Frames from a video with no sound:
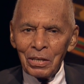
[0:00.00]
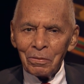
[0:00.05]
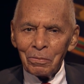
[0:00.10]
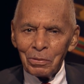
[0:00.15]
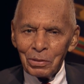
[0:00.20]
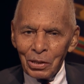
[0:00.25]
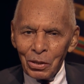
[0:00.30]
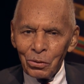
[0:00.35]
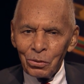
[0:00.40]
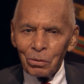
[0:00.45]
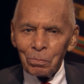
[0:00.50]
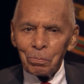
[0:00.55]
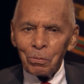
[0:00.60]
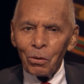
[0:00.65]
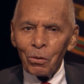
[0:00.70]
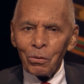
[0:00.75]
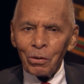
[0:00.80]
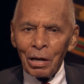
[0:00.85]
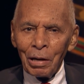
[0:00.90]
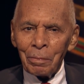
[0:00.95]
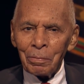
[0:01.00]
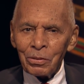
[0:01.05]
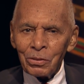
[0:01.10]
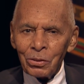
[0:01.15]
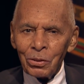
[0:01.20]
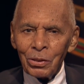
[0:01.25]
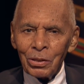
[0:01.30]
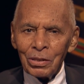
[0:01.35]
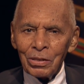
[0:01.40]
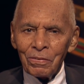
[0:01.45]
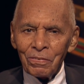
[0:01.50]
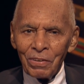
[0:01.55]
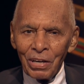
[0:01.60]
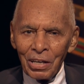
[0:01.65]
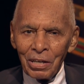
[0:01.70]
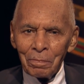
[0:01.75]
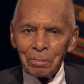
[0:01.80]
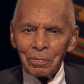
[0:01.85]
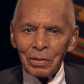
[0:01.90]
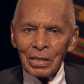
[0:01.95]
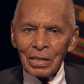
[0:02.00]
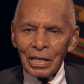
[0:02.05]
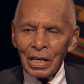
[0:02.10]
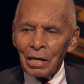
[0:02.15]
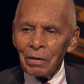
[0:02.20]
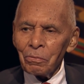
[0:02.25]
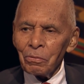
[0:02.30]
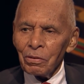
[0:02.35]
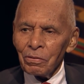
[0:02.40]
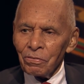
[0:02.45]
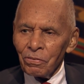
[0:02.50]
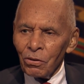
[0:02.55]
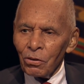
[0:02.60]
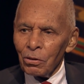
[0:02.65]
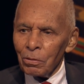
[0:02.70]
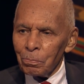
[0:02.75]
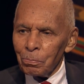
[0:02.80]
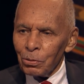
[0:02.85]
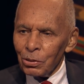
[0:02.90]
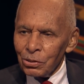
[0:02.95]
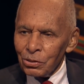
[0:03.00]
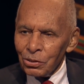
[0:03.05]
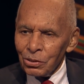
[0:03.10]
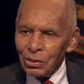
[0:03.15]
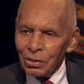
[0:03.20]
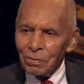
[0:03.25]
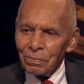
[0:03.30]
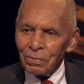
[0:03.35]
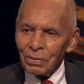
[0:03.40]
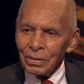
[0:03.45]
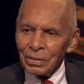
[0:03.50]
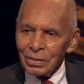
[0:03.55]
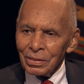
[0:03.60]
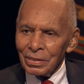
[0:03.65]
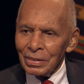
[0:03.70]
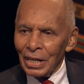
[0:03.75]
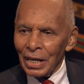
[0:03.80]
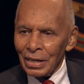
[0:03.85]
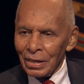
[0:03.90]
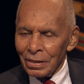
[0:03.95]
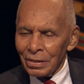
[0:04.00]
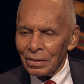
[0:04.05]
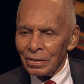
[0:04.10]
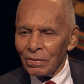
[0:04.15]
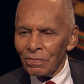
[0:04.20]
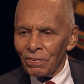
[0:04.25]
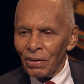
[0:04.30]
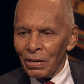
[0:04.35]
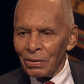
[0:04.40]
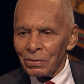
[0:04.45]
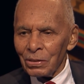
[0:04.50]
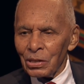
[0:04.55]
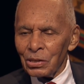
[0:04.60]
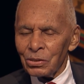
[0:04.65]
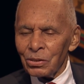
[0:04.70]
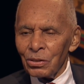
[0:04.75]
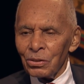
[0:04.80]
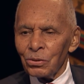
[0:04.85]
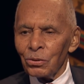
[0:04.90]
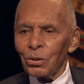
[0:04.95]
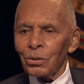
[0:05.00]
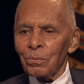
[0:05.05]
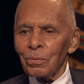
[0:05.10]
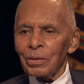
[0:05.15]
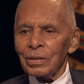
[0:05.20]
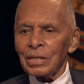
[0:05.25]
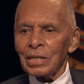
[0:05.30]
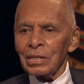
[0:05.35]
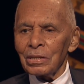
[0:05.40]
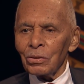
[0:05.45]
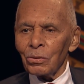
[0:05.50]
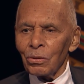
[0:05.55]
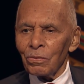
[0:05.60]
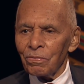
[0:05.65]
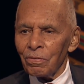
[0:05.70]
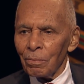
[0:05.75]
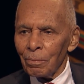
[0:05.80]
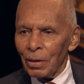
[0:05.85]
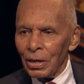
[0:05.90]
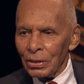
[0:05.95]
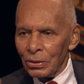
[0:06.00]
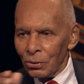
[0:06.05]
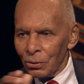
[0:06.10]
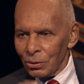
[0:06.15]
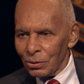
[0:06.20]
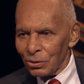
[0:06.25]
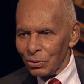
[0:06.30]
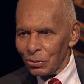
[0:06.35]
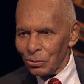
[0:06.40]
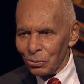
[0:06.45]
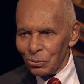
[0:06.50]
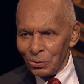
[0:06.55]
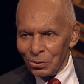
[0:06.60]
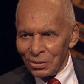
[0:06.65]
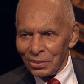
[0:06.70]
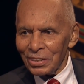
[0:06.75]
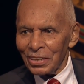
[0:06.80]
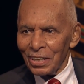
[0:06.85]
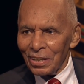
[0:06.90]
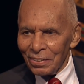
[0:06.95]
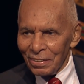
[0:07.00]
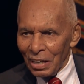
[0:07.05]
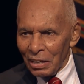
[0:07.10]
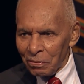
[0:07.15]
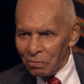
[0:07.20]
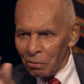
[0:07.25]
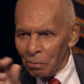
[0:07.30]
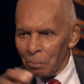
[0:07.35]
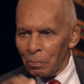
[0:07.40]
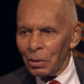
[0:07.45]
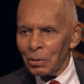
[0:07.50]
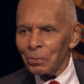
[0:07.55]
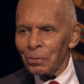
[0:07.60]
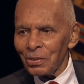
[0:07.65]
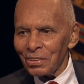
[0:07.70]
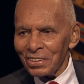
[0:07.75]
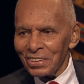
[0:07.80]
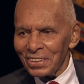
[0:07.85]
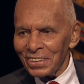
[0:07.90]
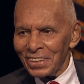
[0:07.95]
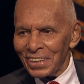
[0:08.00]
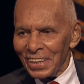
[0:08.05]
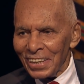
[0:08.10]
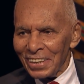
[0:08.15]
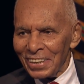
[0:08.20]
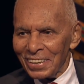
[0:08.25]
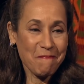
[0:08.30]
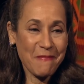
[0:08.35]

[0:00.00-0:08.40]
We know the programs are going to develop and we're very appreciative that Della and the foundation are doing what they're doing for minority students. Thank you for being with us today.